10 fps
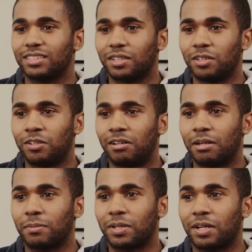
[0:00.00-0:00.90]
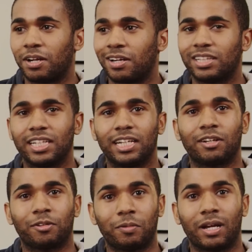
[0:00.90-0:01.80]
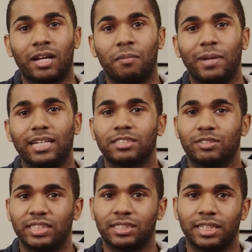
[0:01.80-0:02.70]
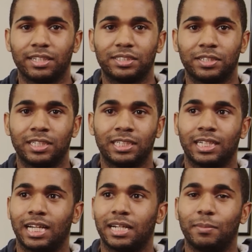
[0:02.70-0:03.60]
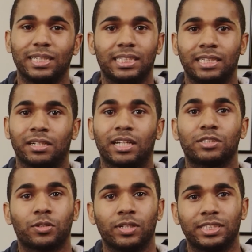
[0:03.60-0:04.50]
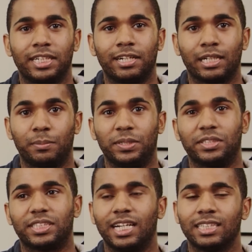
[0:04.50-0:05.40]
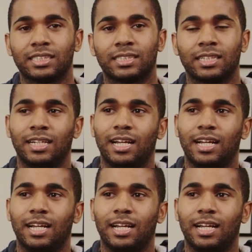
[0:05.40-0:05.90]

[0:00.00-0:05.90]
So I'm currently a uh, Master's of Engineering student at M I T in electrical engineering and computer science.